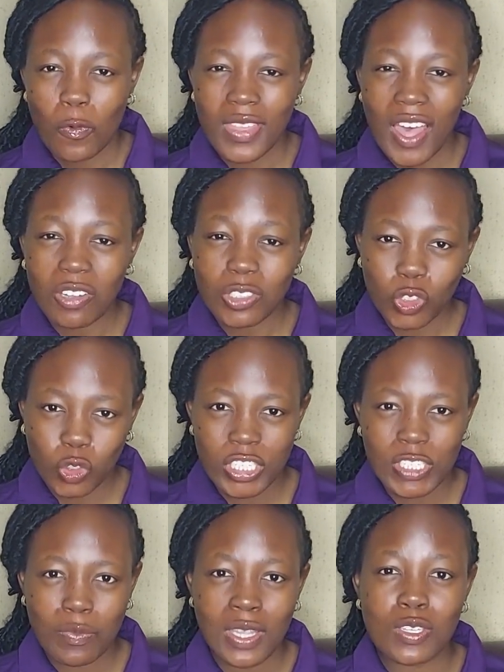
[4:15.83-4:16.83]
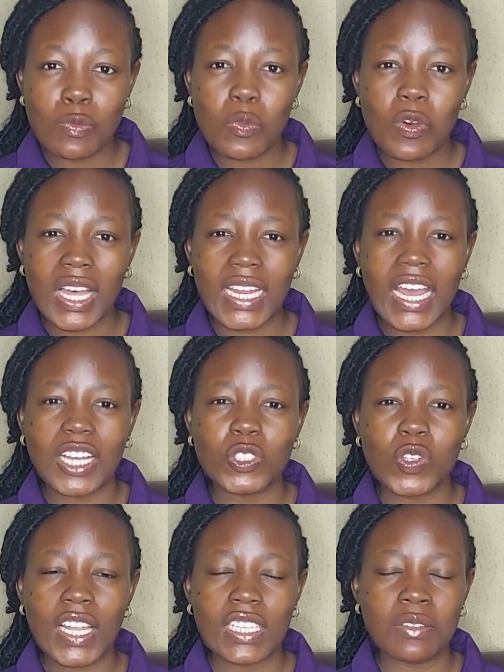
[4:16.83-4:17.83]
Without treatment, some people can
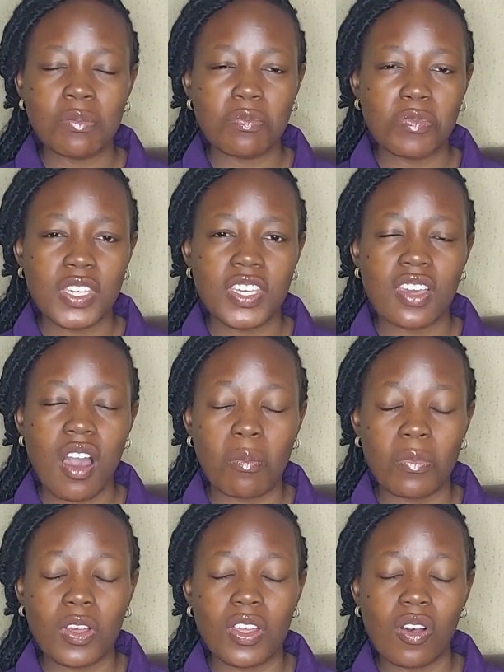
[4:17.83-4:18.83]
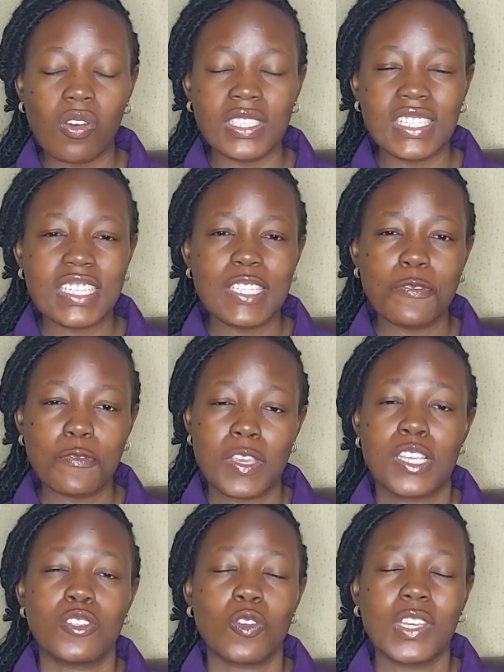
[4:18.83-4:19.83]
actually be on this
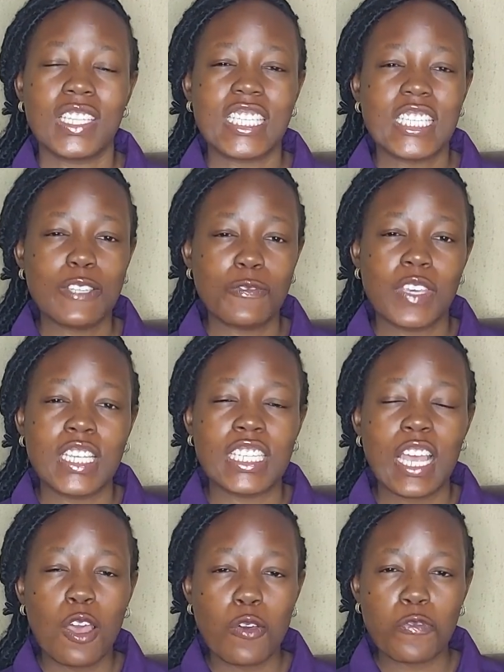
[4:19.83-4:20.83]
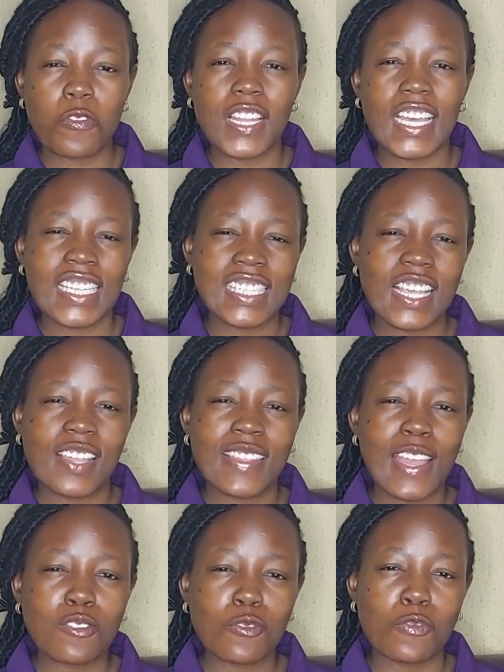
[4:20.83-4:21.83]
phase or in this phase for, let's say,
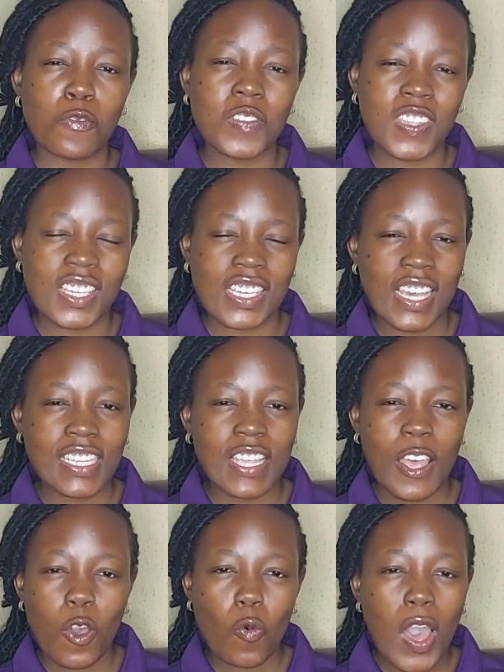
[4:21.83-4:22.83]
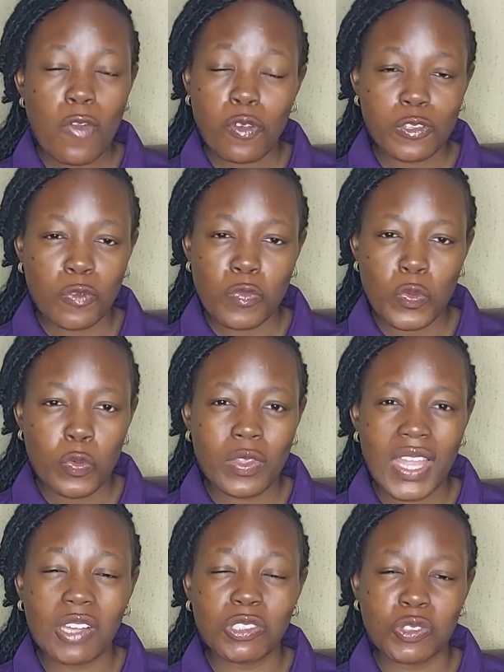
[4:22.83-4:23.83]
10 to 15 years. Why? For some people
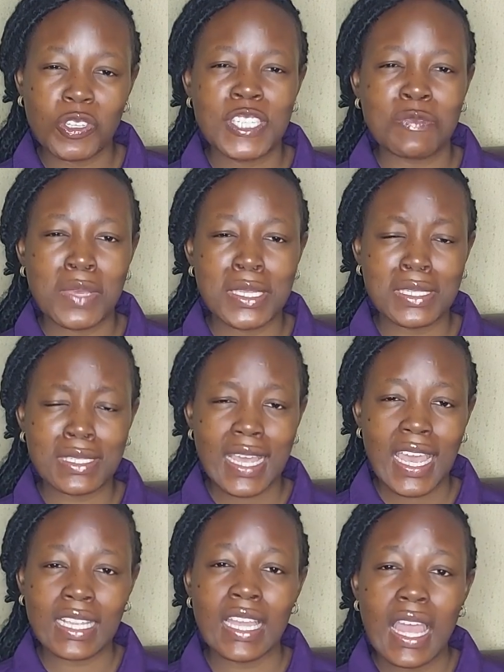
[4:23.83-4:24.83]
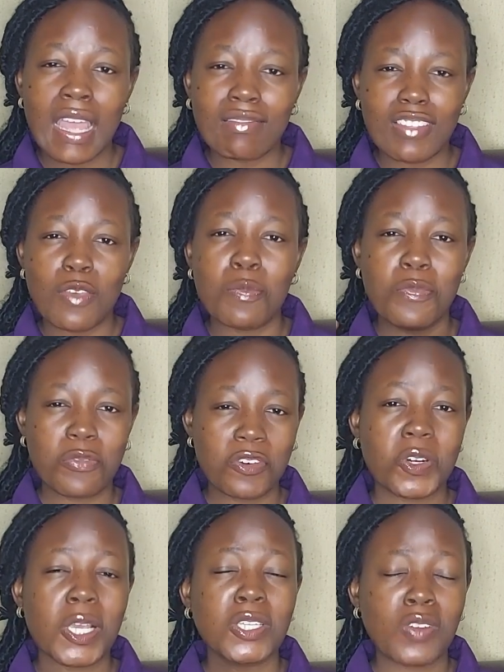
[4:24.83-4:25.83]
without treatment, then they
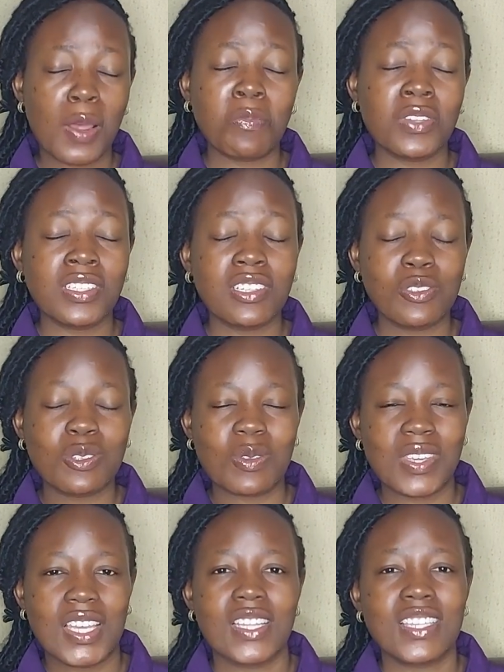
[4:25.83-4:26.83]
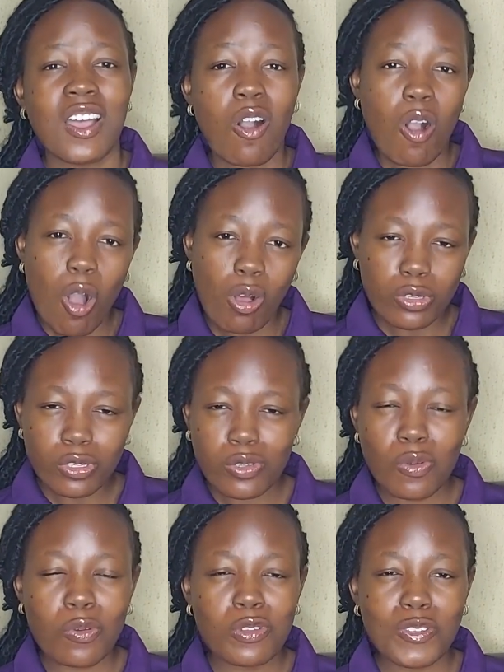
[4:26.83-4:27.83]
progress rapidly to it.
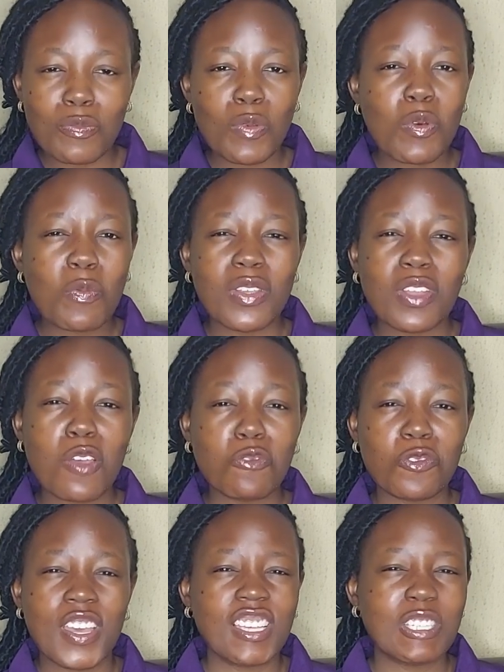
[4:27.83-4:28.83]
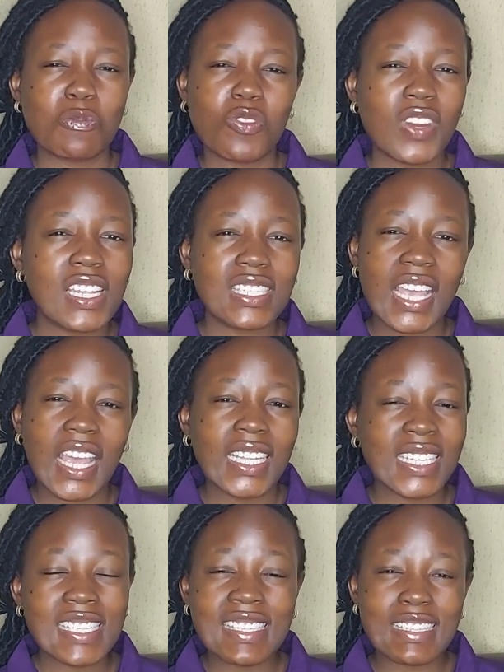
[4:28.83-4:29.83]
Also, some people may not even experience
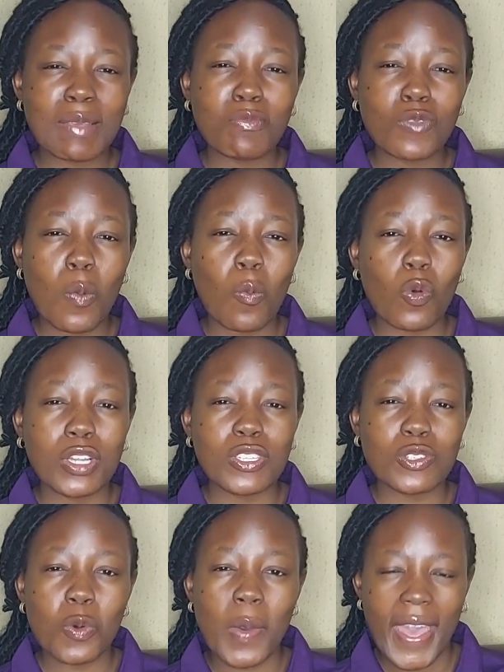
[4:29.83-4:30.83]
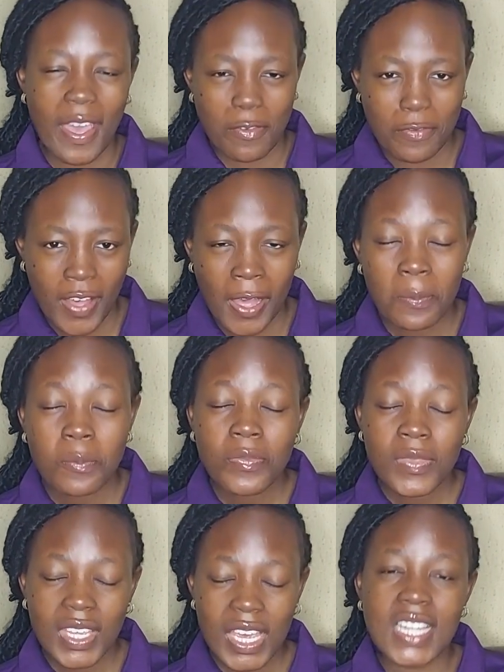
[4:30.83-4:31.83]
any symptom whatsoever
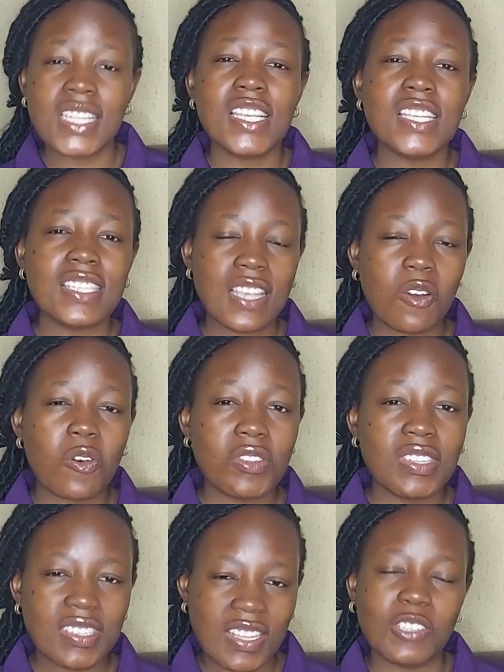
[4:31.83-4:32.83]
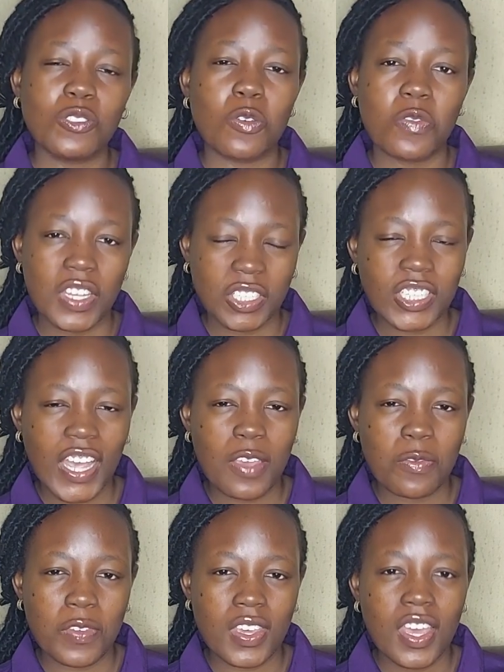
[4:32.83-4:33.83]
in this second stage of
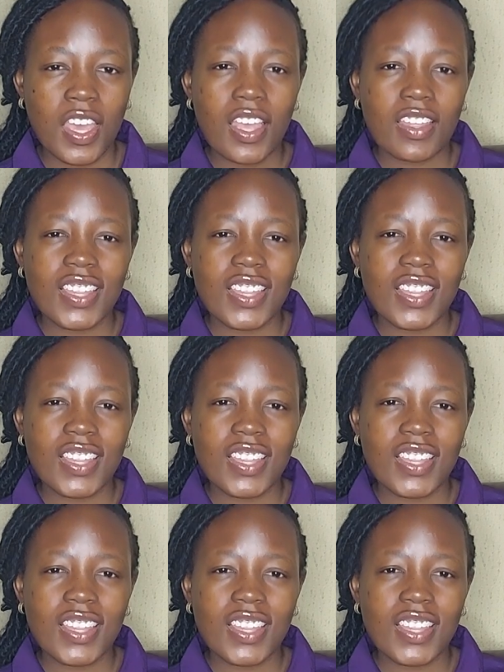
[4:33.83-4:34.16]
HIV.